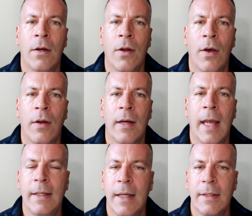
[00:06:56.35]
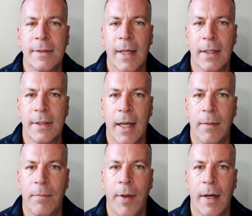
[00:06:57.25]
Now, in
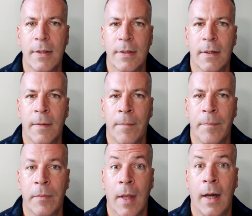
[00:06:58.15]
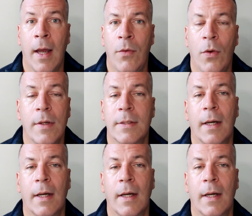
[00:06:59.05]
1916, Pierce, and I read